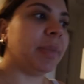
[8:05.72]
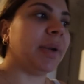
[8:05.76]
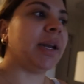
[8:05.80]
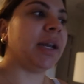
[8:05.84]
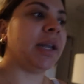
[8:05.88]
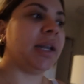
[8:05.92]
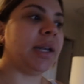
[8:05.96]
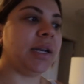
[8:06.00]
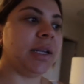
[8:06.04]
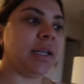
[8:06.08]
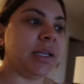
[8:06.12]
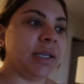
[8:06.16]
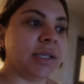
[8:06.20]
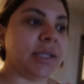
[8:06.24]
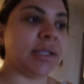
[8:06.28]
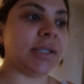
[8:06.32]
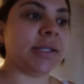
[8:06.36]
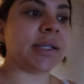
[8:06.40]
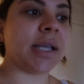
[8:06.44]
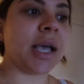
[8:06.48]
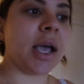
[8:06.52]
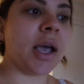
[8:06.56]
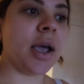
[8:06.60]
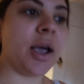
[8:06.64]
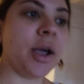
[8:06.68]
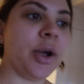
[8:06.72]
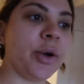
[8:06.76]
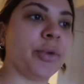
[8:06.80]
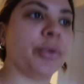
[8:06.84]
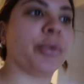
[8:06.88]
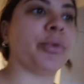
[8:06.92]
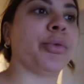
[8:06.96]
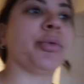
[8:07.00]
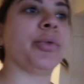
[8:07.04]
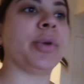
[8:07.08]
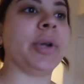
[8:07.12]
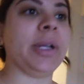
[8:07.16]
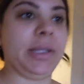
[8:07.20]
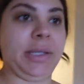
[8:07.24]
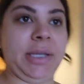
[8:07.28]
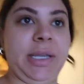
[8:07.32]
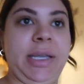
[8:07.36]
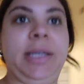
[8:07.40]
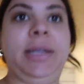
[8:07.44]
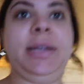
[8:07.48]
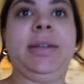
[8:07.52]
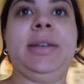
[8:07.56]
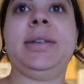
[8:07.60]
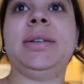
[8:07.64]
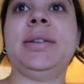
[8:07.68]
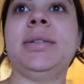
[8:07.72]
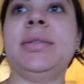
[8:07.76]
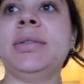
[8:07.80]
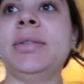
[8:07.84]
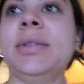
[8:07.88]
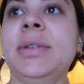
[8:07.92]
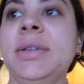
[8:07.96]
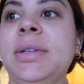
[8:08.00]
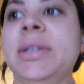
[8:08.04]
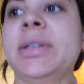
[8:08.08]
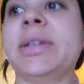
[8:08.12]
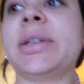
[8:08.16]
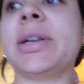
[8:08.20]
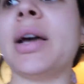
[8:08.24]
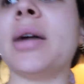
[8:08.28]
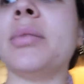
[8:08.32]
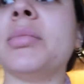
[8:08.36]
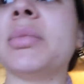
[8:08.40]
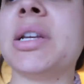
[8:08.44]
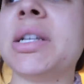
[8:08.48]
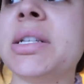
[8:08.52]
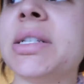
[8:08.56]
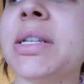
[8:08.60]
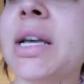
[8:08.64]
but it is really coming